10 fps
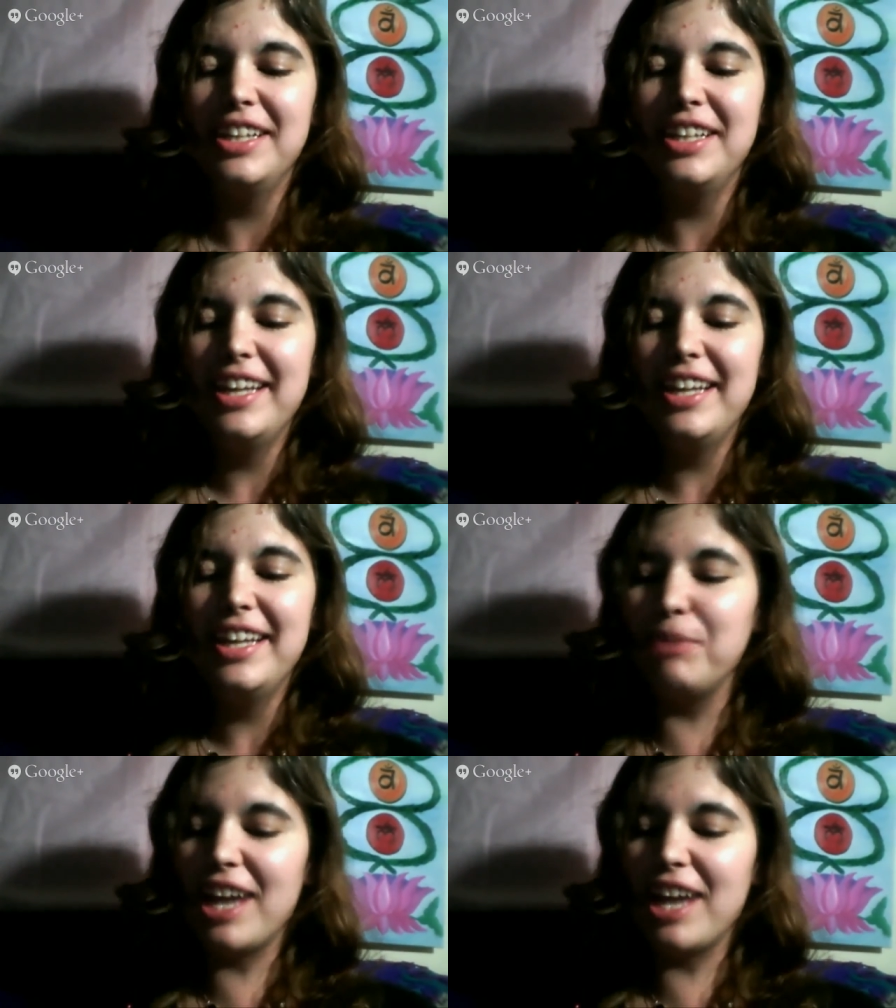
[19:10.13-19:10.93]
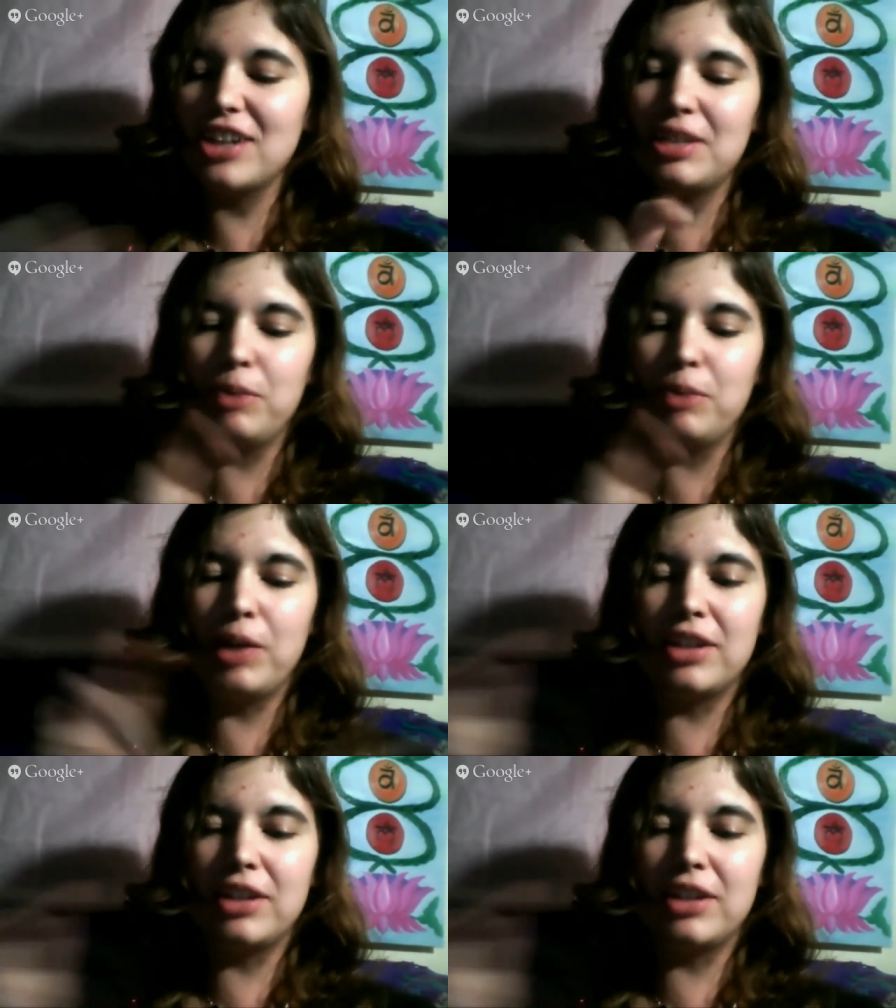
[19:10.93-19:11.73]
And Absolutely. we actually we
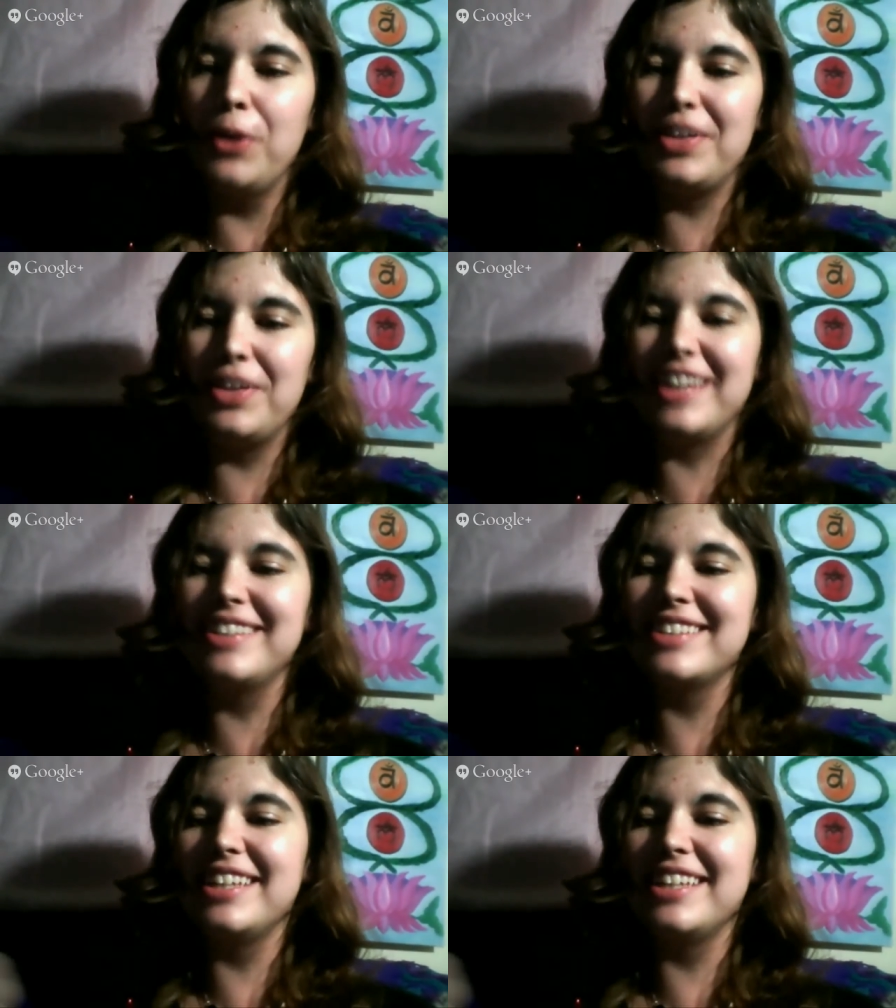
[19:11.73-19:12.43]
like to quote things,